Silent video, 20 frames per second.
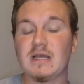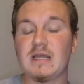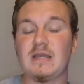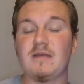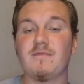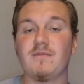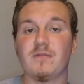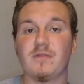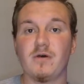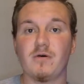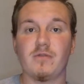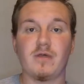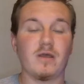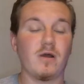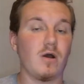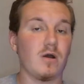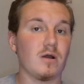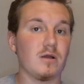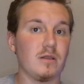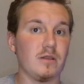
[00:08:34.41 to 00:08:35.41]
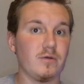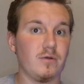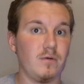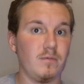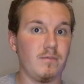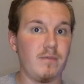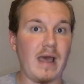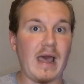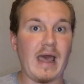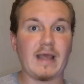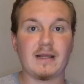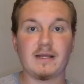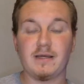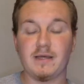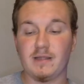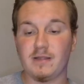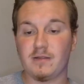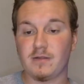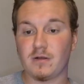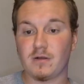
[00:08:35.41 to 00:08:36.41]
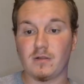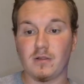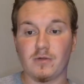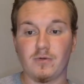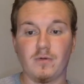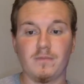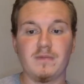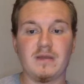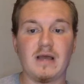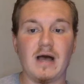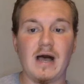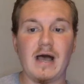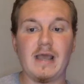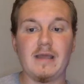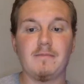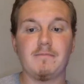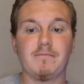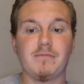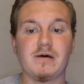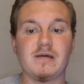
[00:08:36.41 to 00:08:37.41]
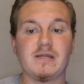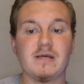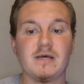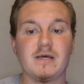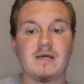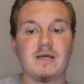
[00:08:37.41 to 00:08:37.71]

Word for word: even though they are a little back, they're a little behind, but